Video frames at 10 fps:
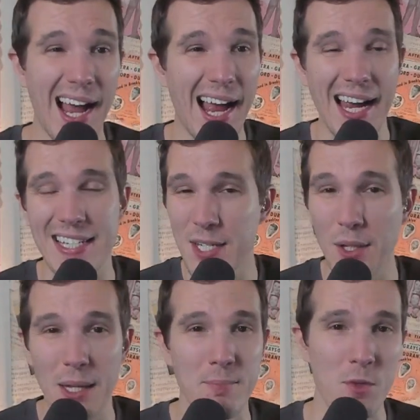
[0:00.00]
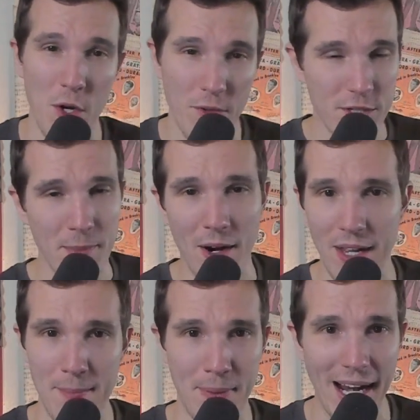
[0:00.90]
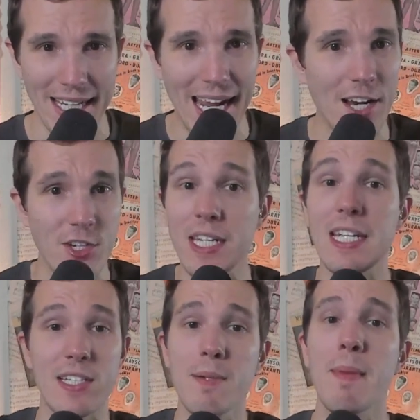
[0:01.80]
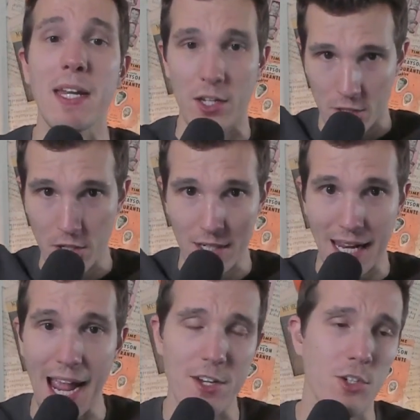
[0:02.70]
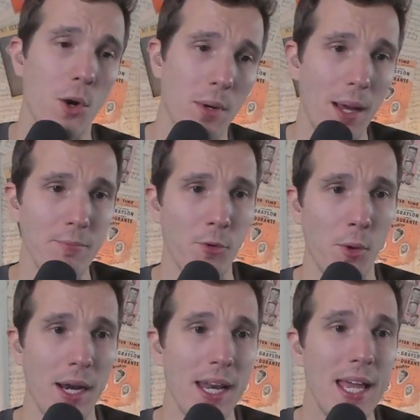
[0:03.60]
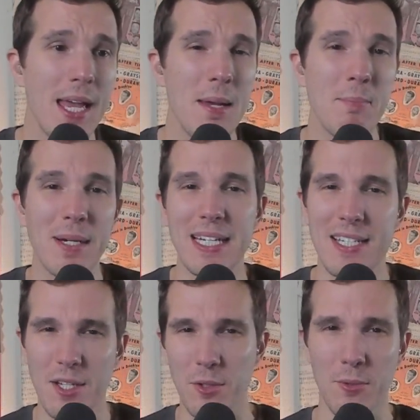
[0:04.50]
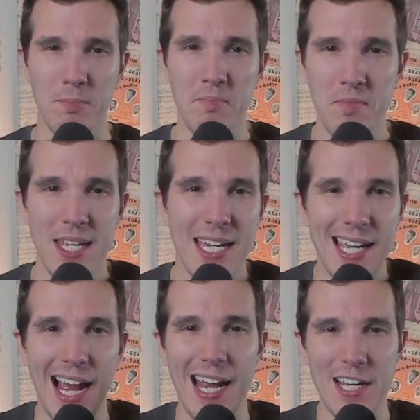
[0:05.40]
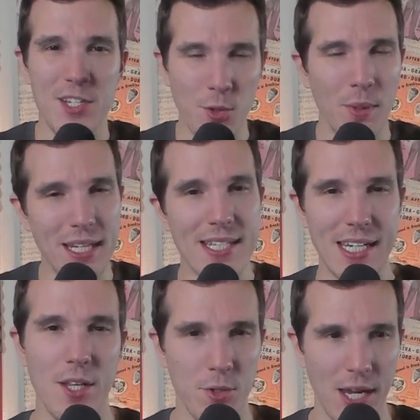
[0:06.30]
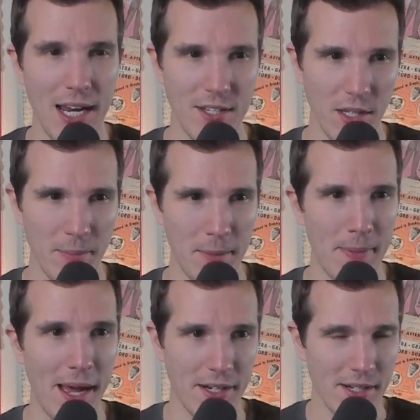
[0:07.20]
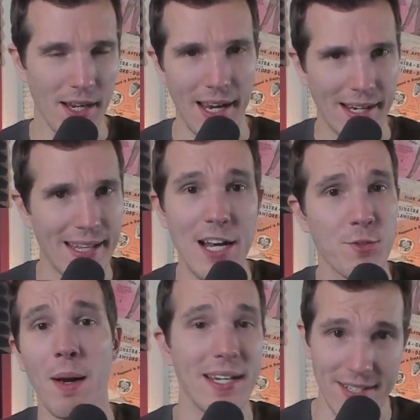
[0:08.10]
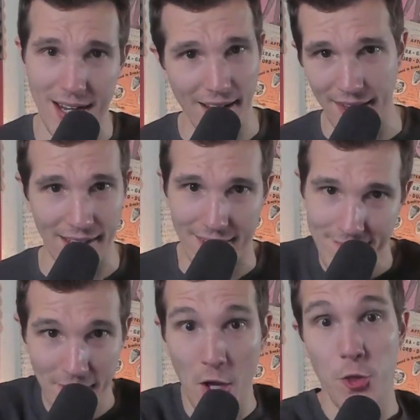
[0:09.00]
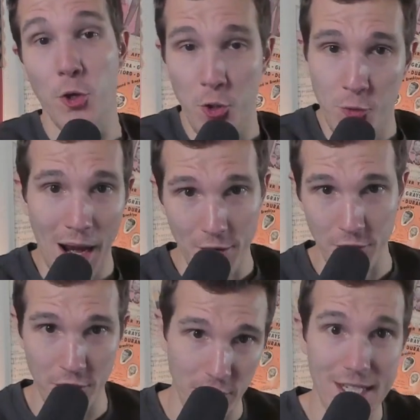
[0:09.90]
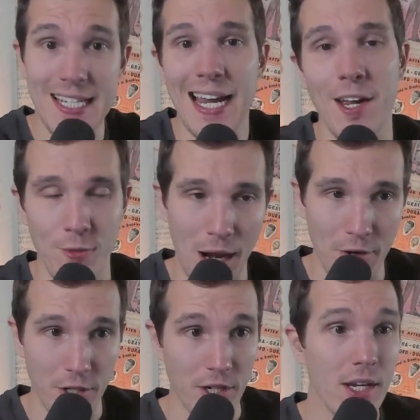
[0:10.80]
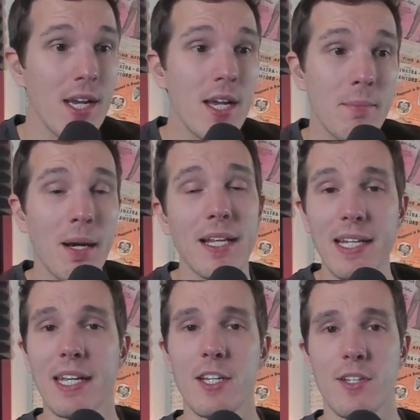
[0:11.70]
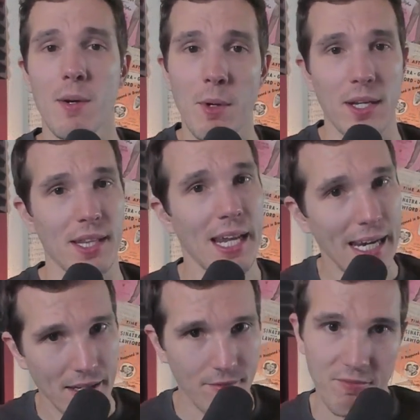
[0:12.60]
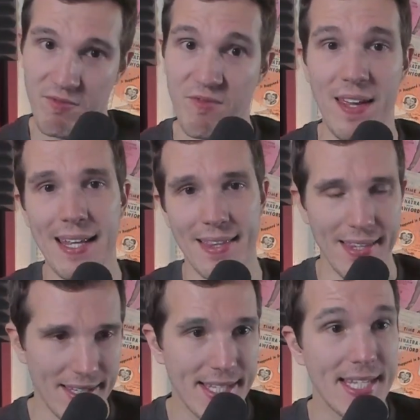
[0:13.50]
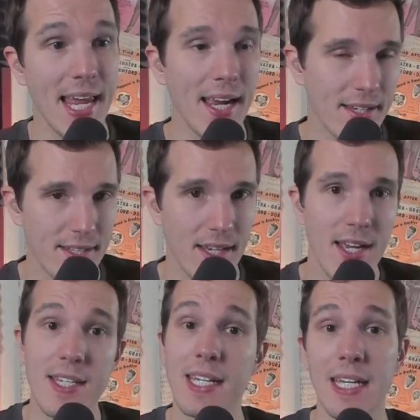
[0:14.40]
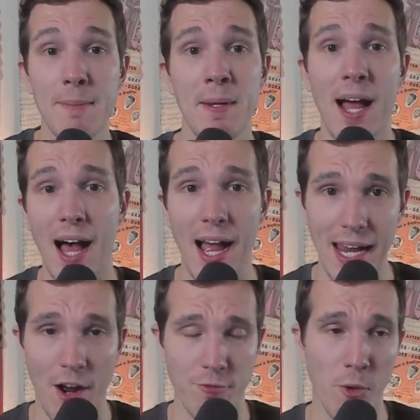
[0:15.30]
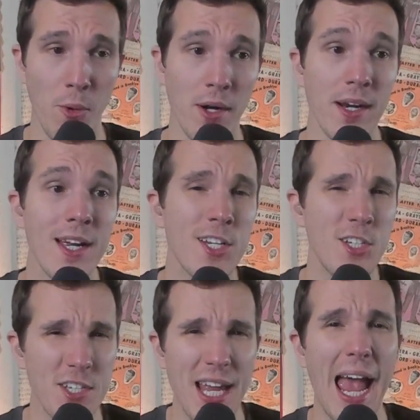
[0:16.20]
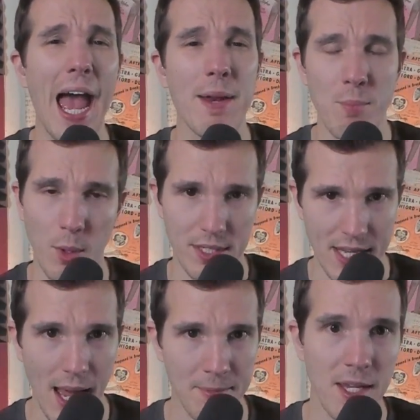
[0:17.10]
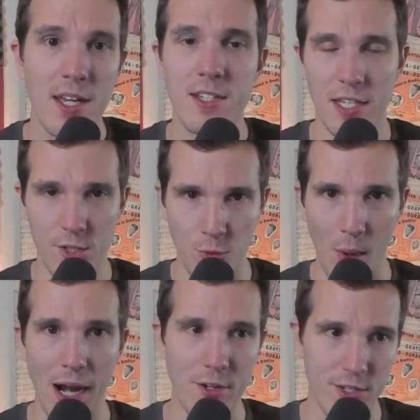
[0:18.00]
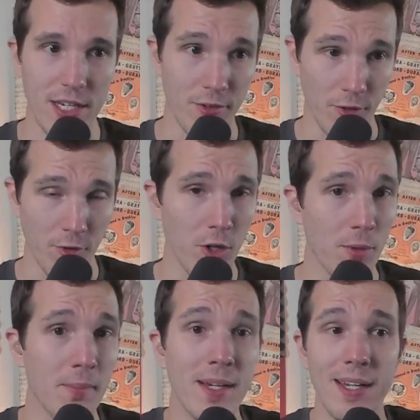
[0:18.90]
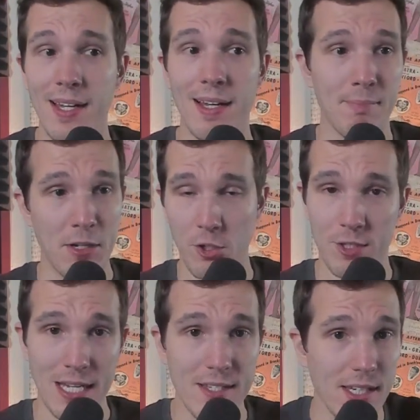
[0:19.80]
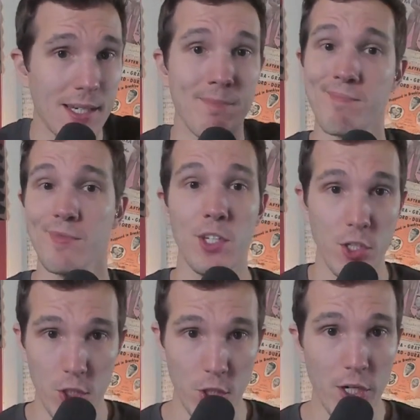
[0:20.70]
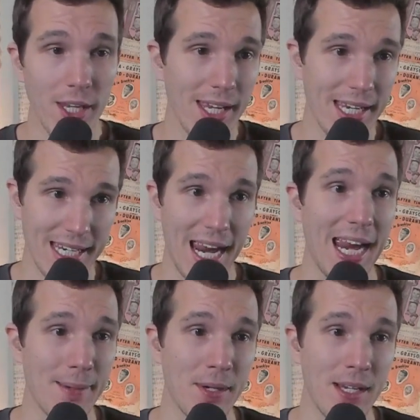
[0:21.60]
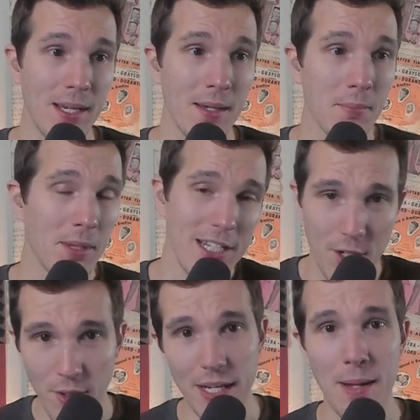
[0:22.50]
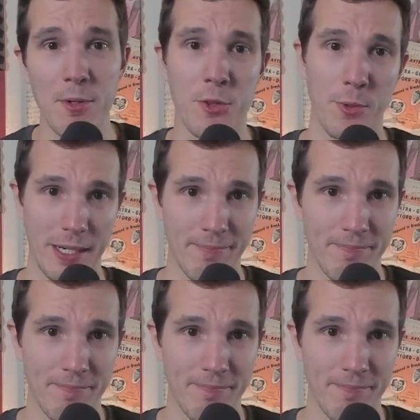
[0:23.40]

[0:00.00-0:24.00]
I still am nervous about him body catching. He did make a good catch going up for it, but I still want to see those hands a little bit better. And that's why he's not like a third rounder or a second rounder. But I think he's someone late, fifth, sixth, to keep an eye out for, to just add more depth to this wide receiver room. Mitchell Tinsley, good game. Let's go to number three.